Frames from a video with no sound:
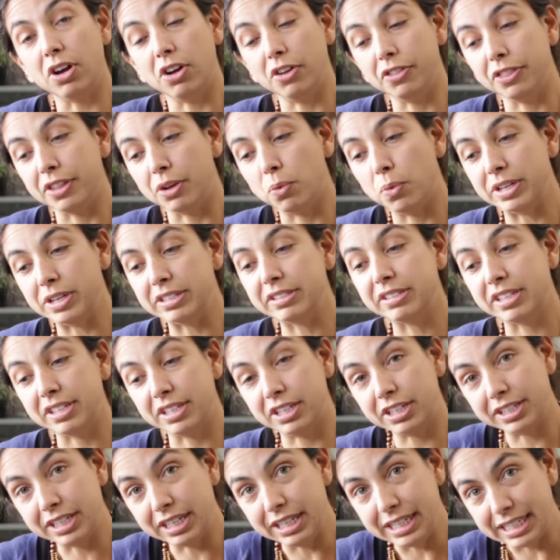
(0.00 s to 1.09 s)
on the ones that
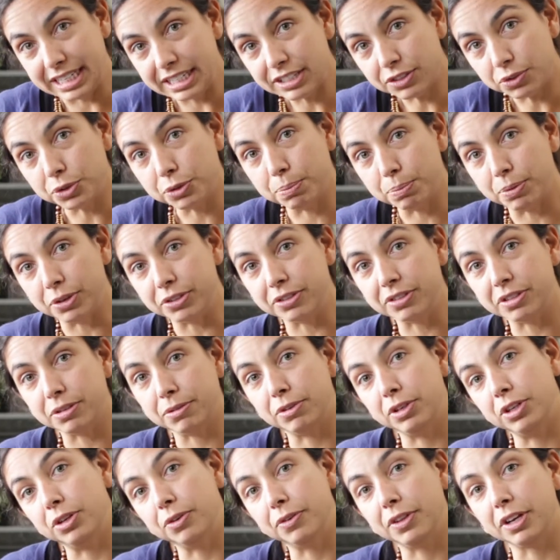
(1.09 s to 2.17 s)
are the least
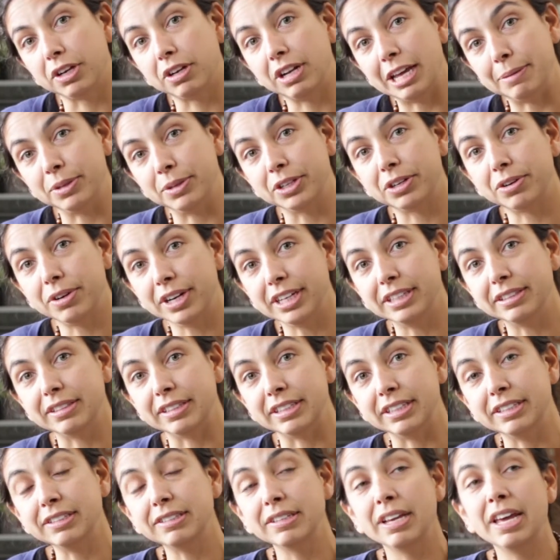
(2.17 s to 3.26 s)
responsible of the climate
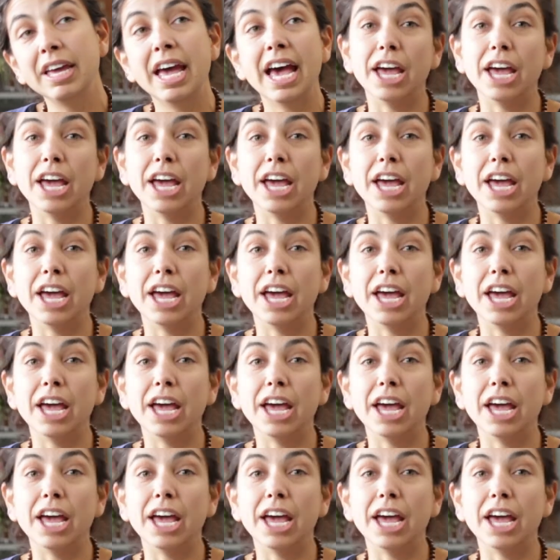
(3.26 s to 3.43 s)
crisis,